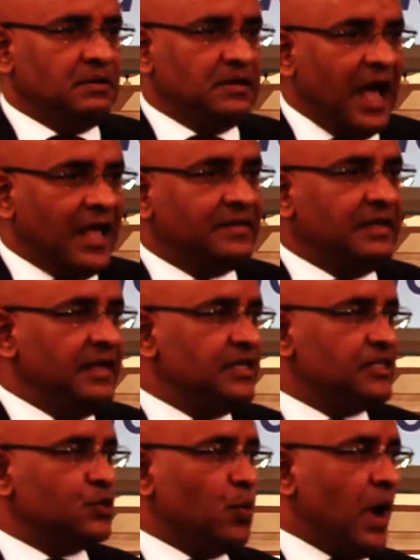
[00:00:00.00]
That
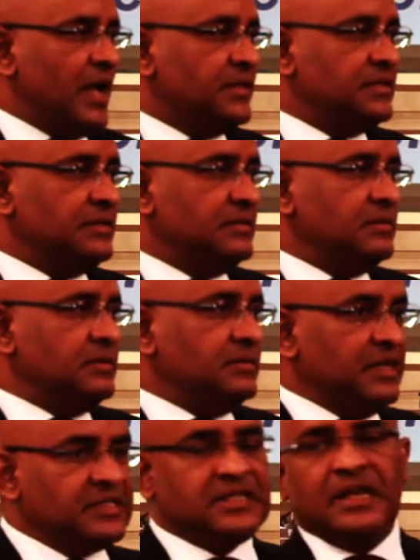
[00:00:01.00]
is what
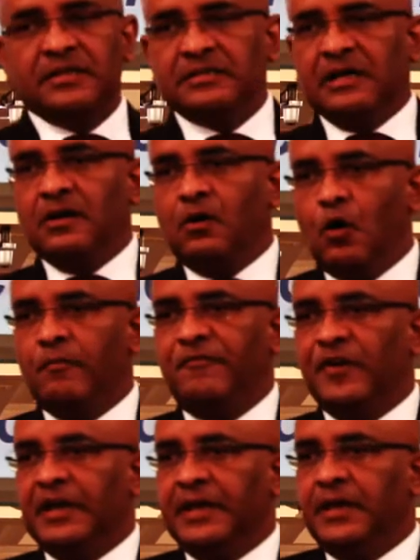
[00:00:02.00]
the center
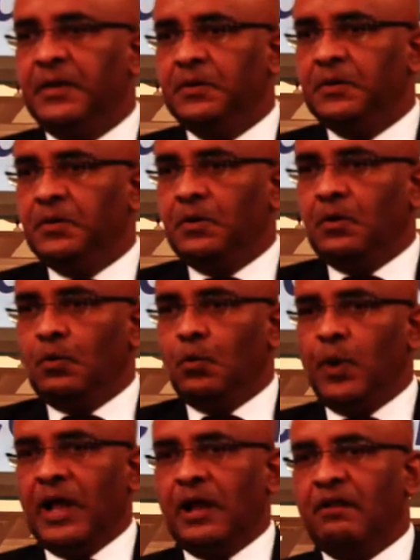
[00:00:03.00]
hopefully
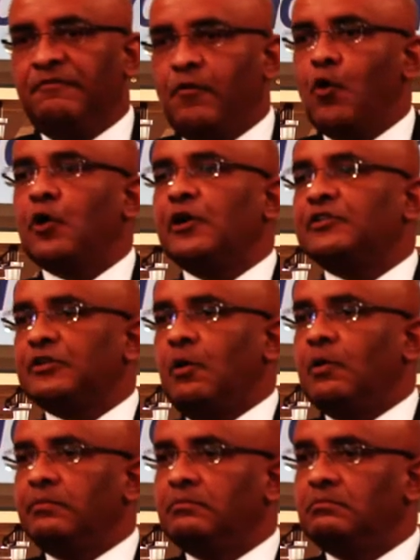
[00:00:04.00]
will focus
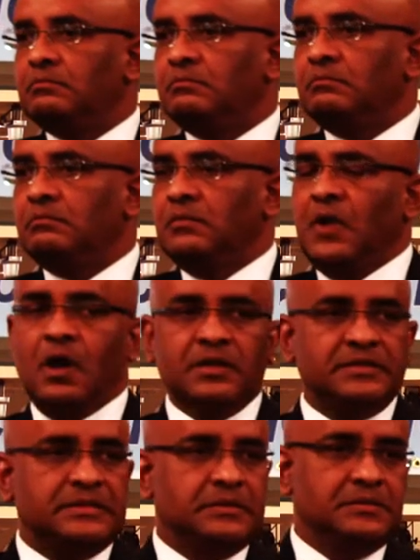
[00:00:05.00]
on, not